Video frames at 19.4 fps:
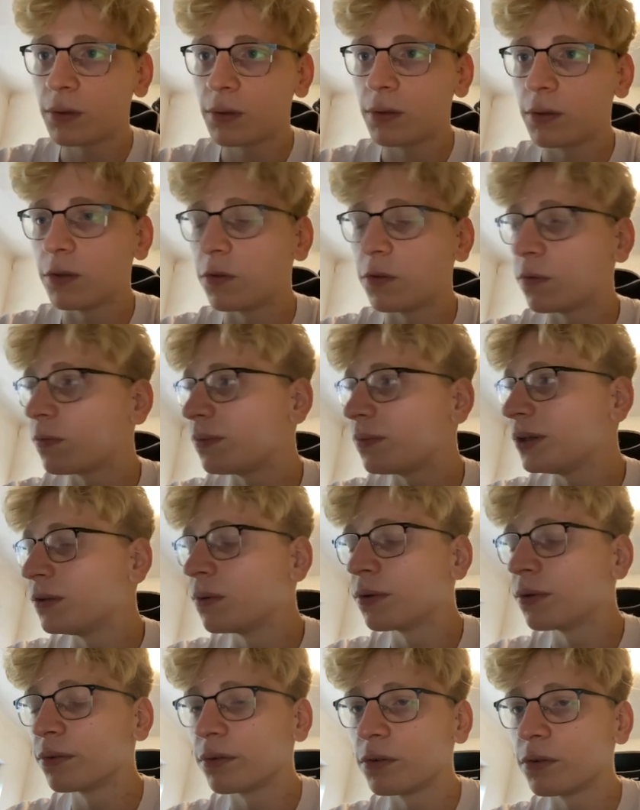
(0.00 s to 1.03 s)
his feet
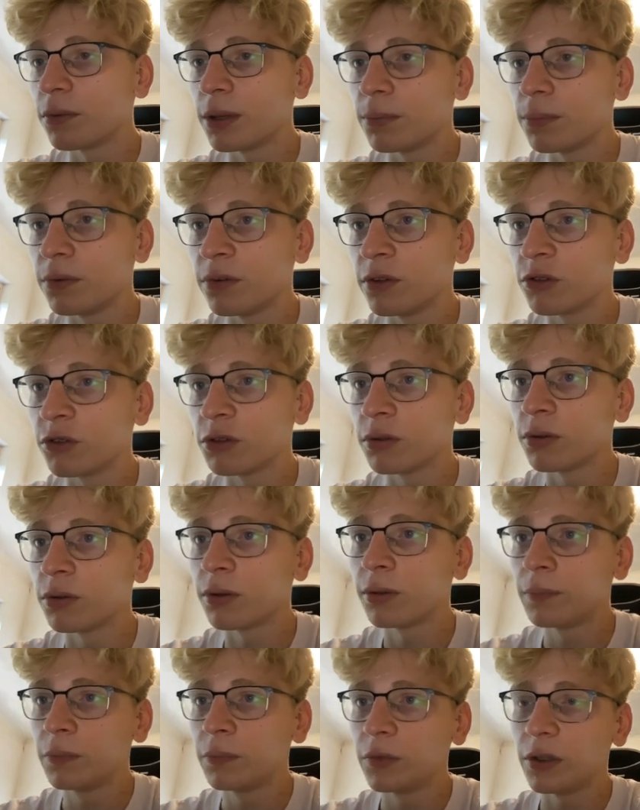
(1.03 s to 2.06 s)
wasn't in the right position, or
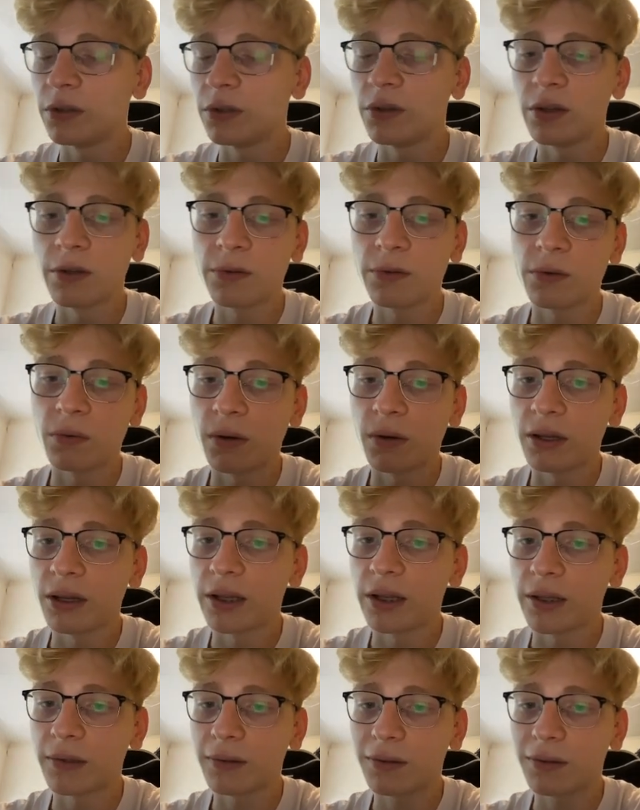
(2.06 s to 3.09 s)
he didn't have the right like
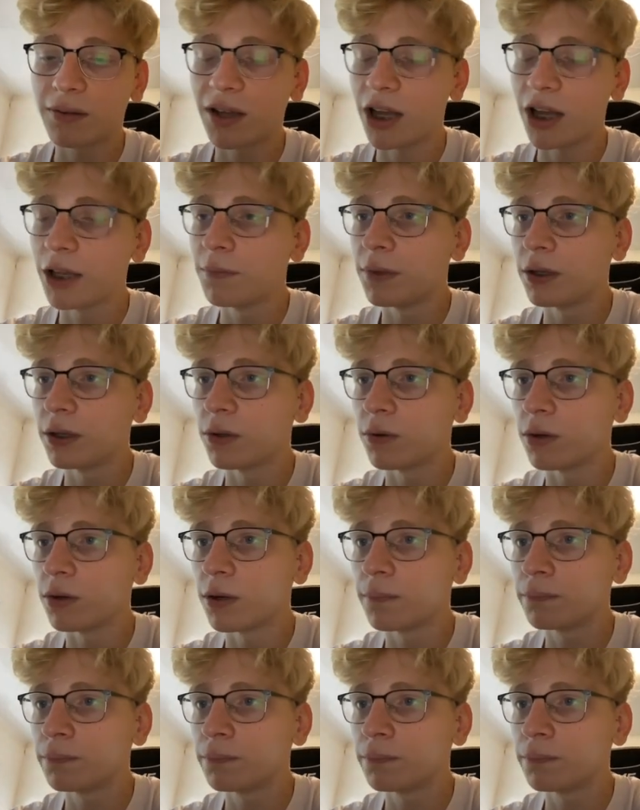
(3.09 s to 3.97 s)
timing, or